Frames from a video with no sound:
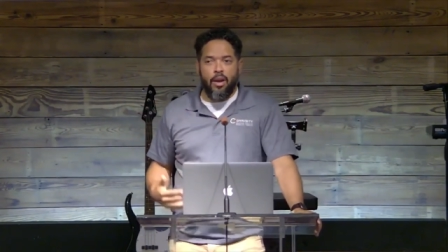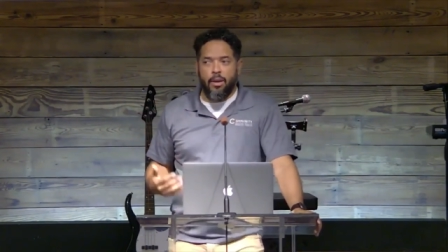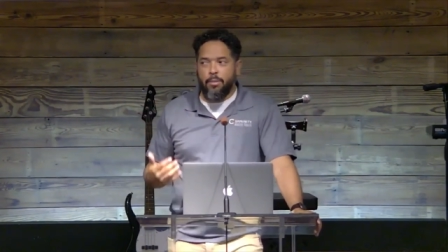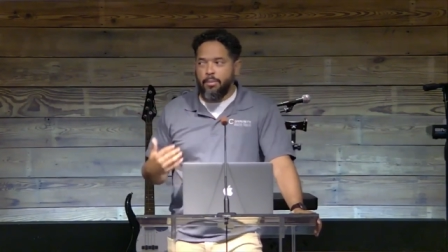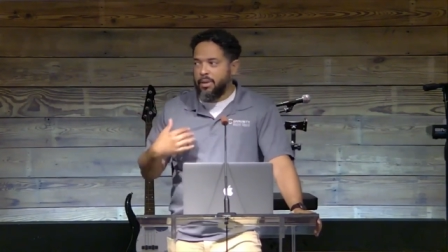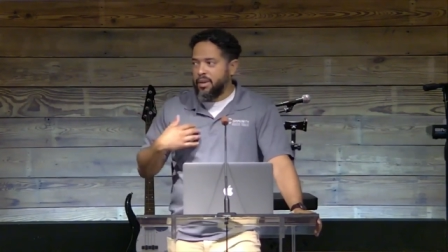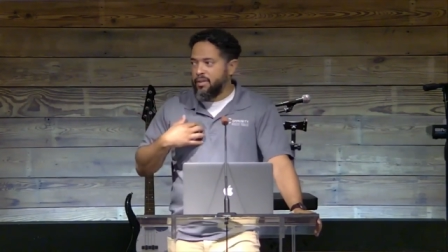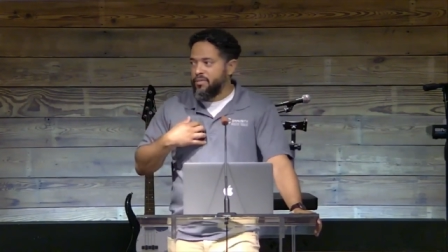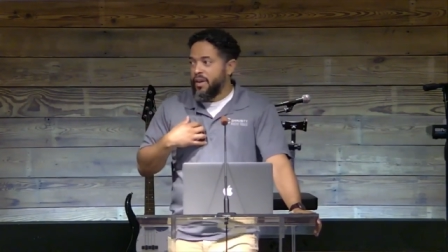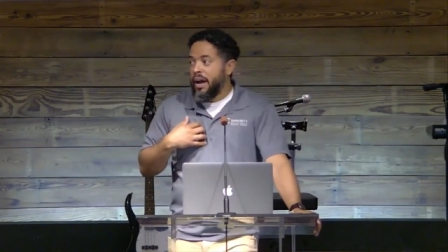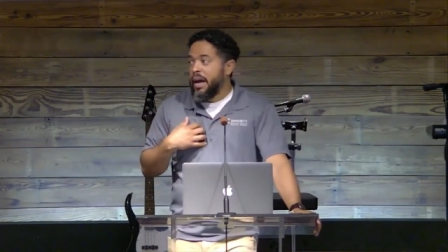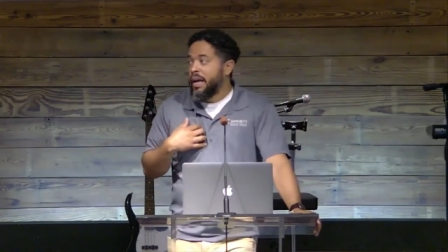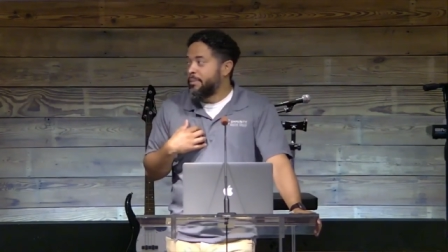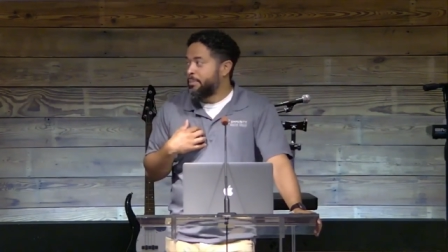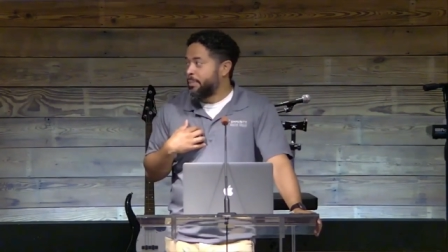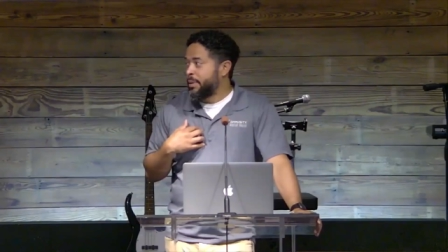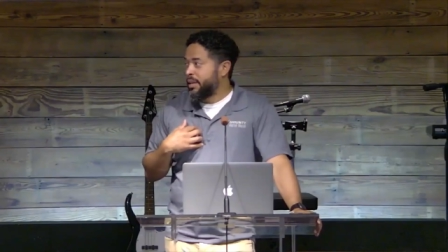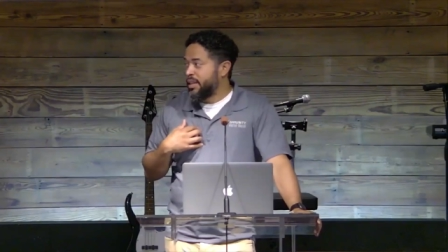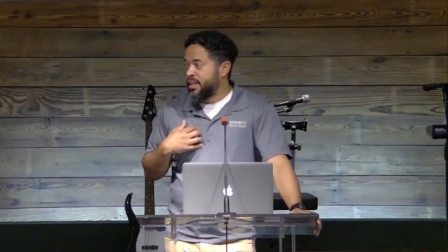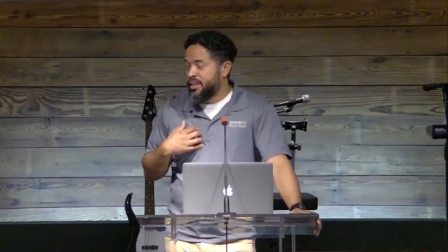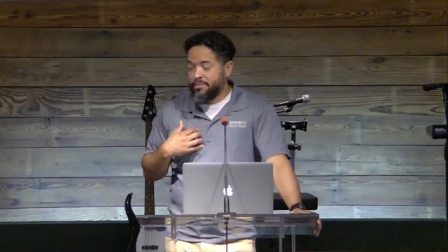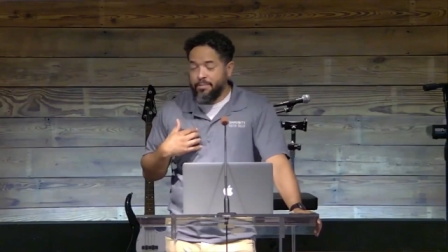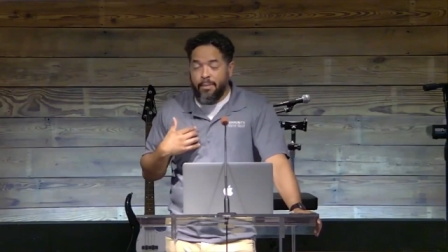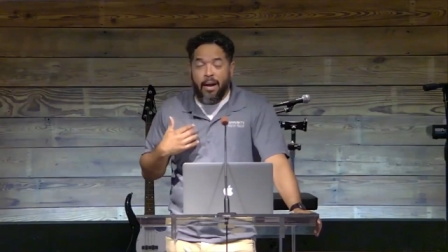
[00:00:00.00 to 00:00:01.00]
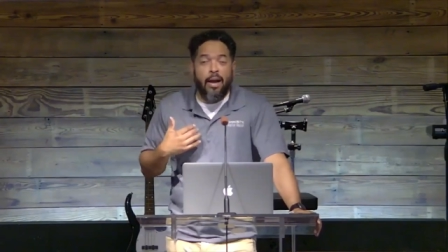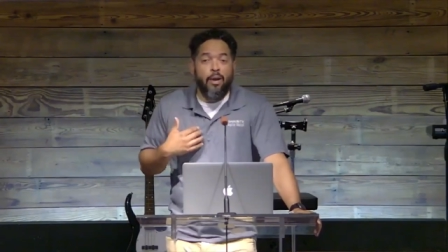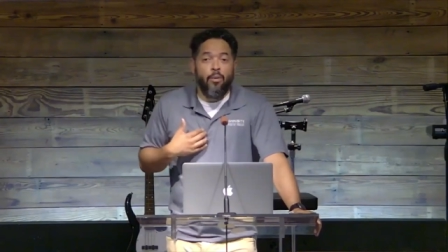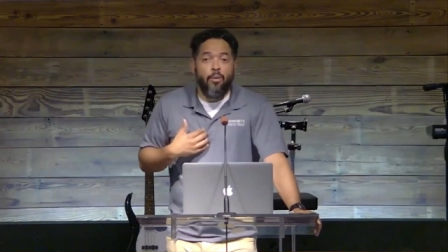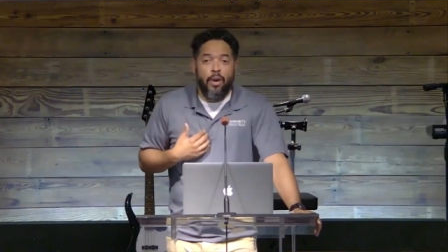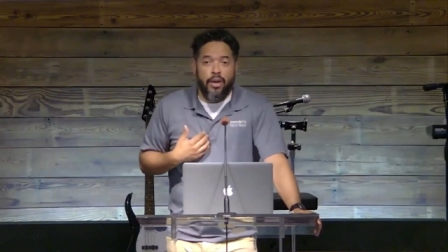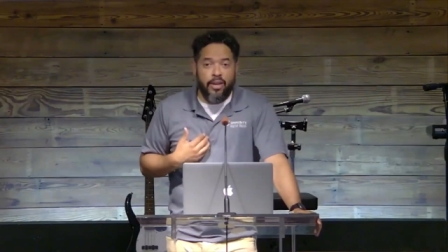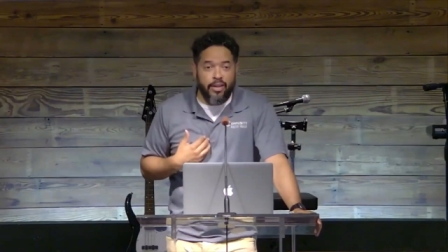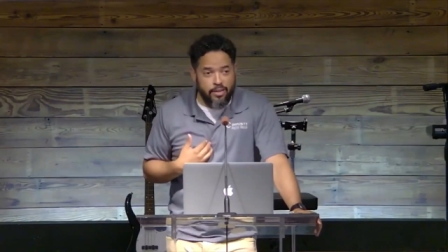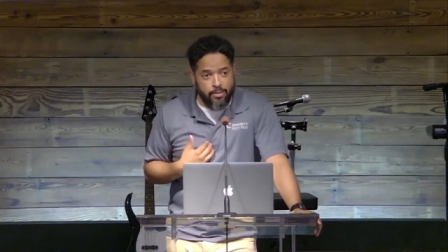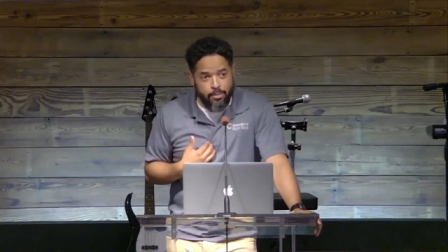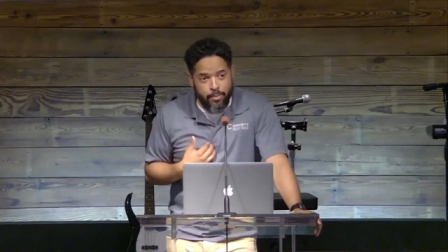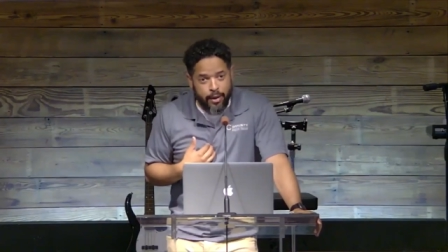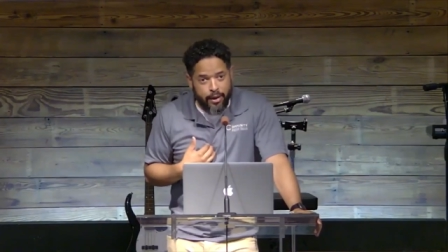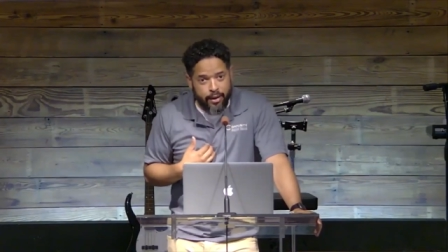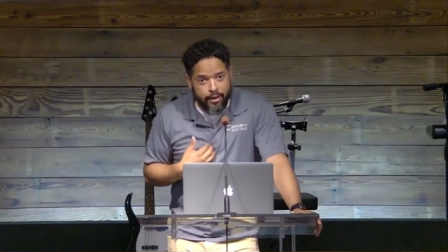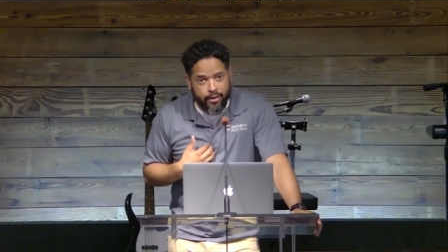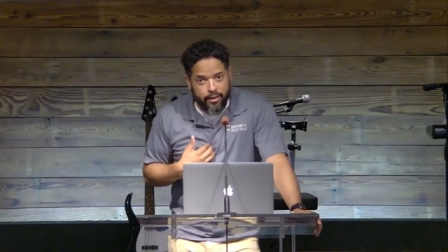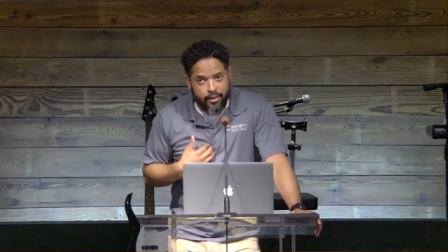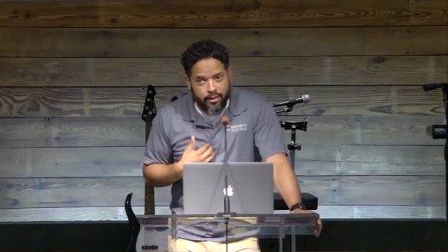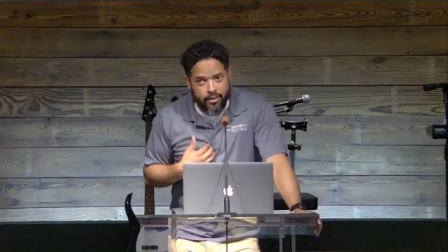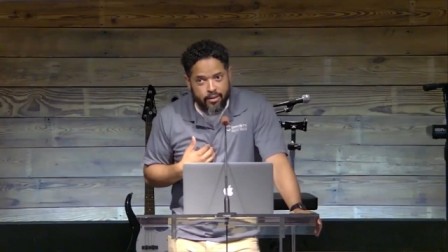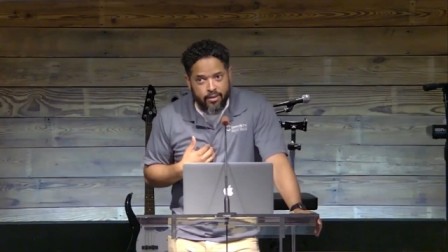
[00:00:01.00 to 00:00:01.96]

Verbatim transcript: But if I believe my way is better